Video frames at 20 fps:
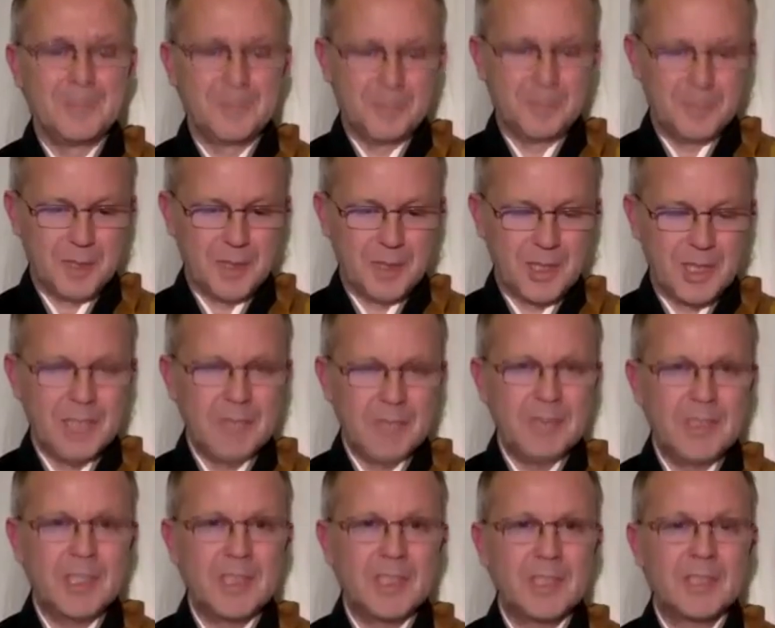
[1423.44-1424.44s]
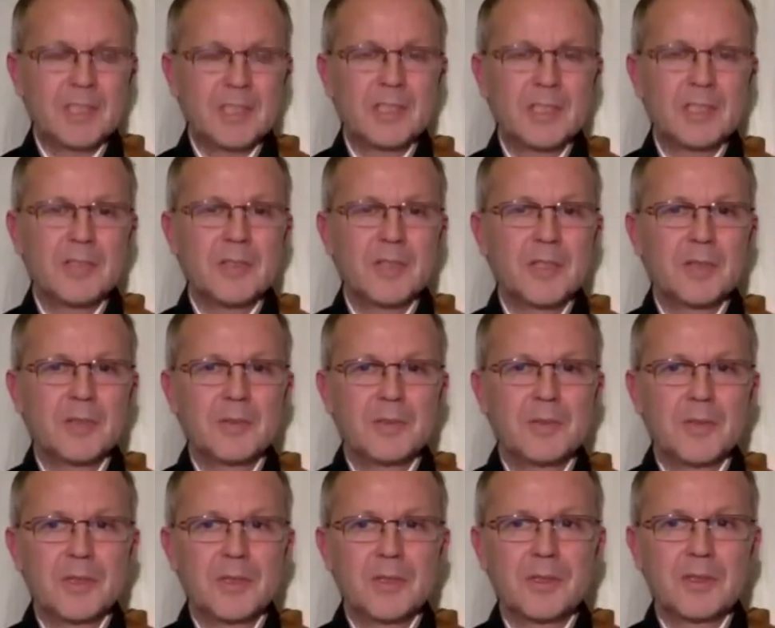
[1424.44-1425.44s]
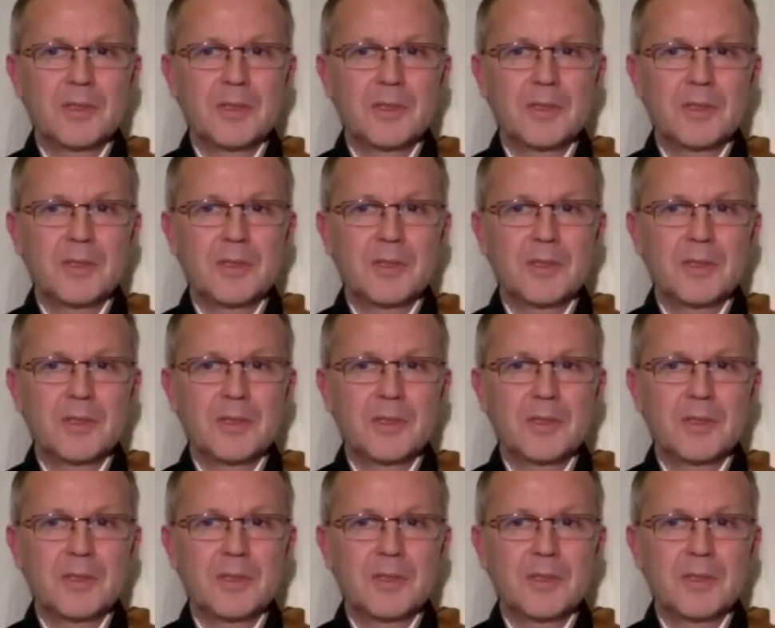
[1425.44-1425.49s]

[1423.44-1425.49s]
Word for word: But living is, is not just